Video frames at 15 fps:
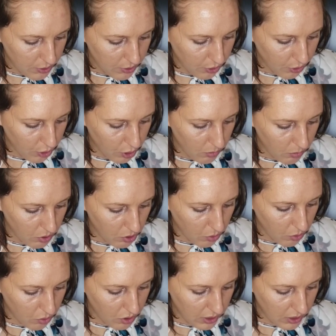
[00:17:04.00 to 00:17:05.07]
a term
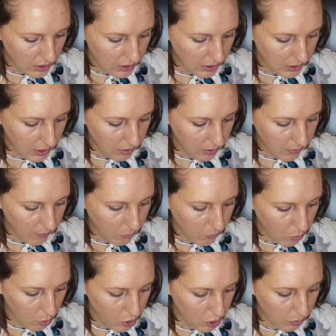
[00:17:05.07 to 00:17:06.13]
used to indicate the
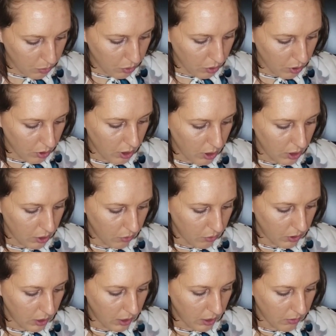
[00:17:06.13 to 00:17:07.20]
force per a
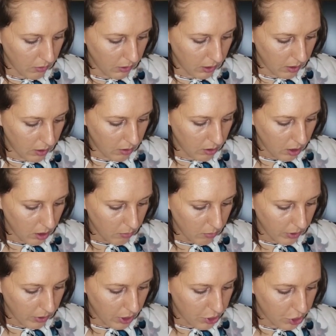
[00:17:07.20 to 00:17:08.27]
unit area.
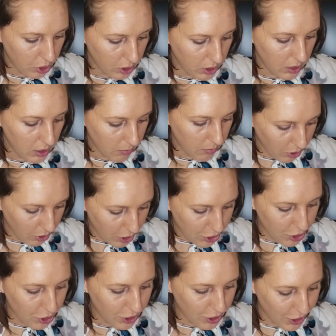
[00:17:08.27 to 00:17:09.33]

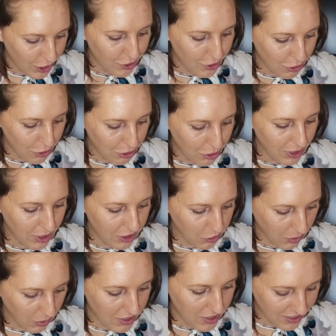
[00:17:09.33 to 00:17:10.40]
Pressure is usually
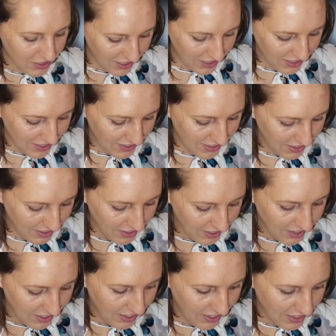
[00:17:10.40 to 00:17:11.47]
expressed in,
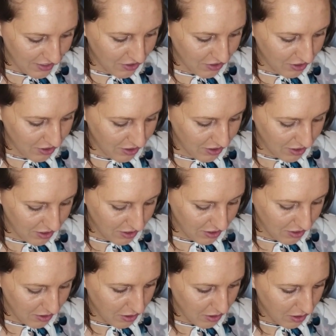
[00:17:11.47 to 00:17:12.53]
answer,
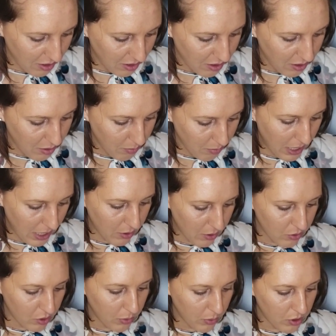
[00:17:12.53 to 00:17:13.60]

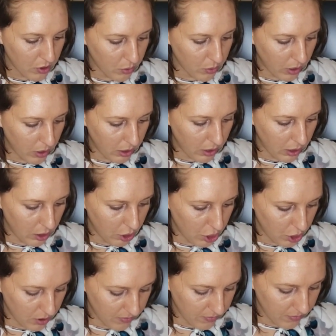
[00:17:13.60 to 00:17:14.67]
pounds per square
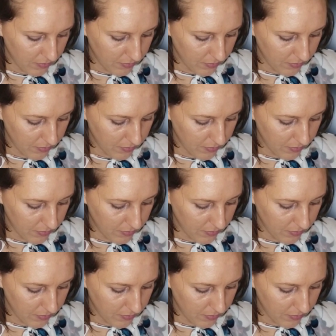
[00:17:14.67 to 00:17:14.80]
inch.